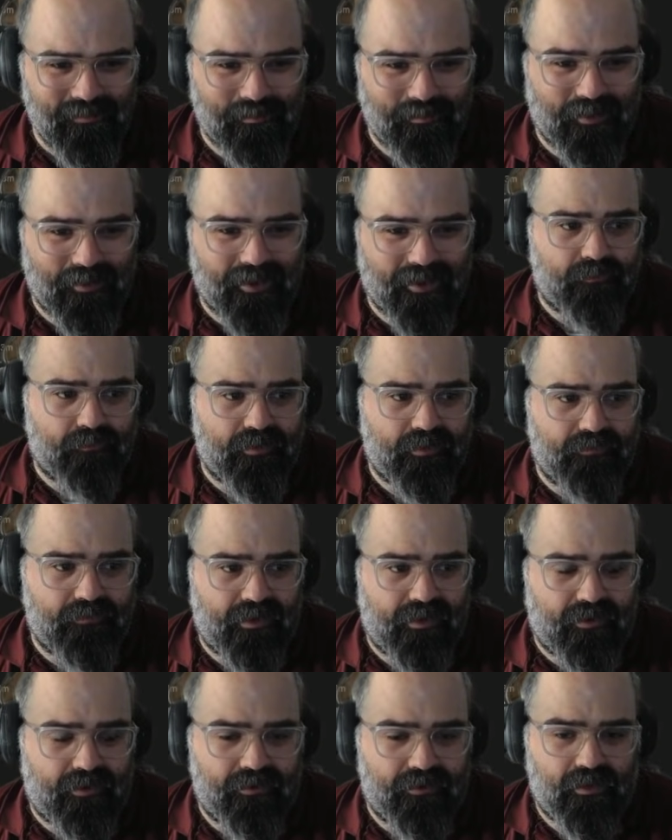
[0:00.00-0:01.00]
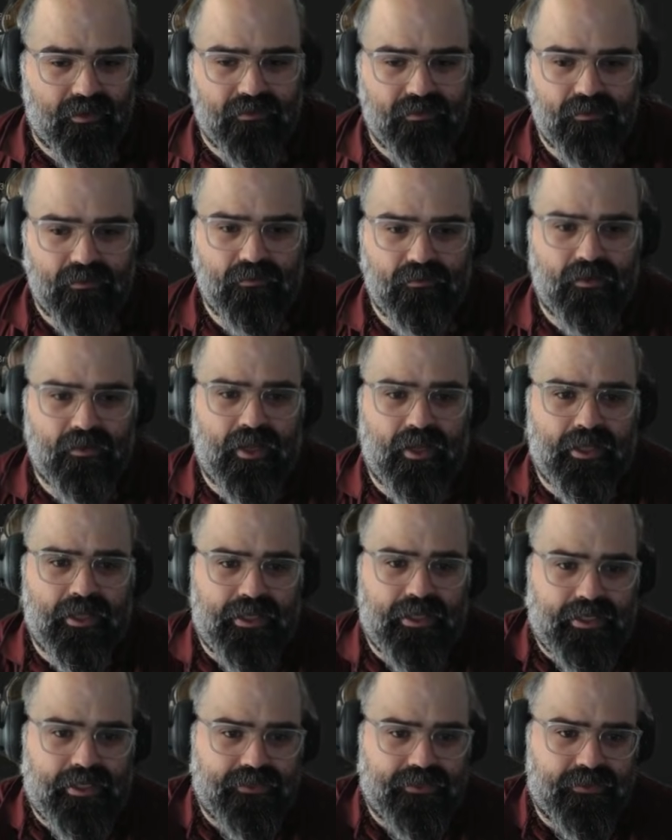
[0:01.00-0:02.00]
But one final thought too on
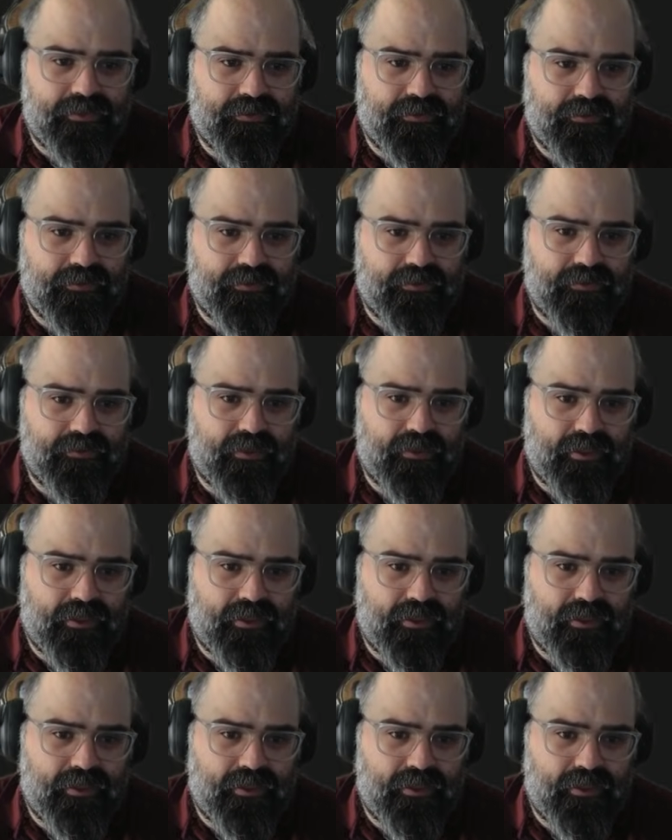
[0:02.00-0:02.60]
agents